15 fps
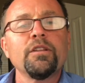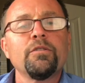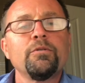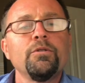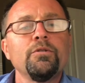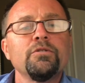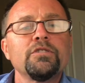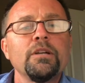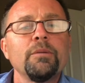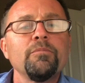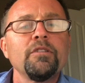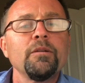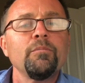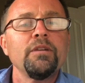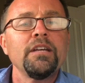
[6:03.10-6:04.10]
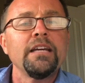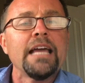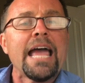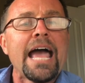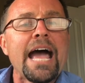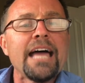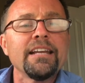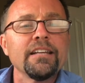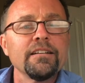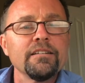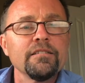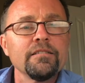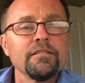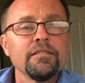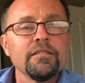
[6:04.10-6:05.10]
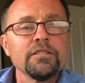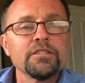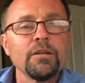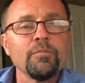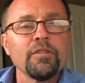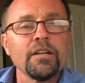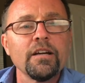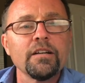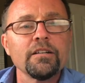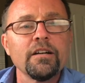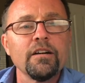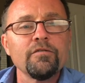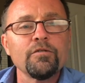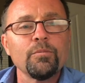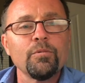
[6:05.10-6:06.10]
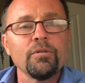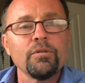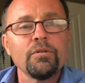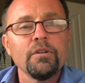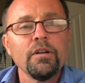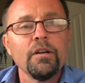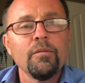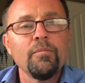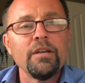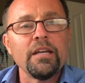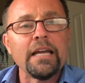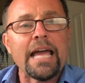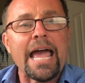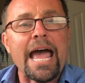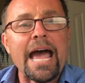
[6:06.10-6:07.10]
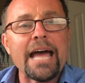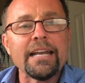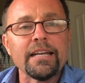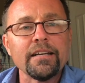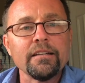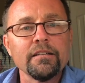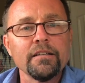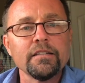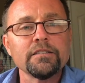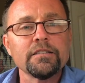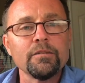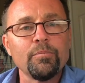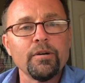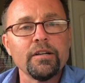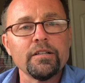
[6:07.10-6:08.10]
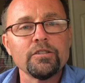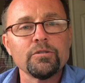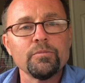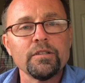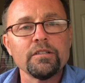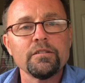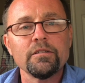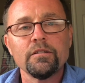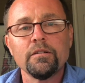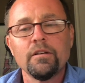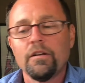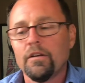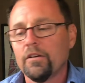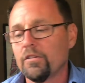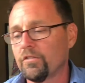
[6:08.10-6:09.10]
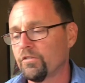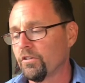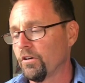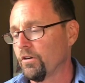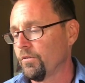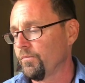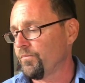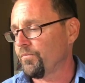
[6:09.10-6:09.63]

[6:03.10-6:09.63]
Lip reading: through something being added. Something uncomfortable being added is the punishment. So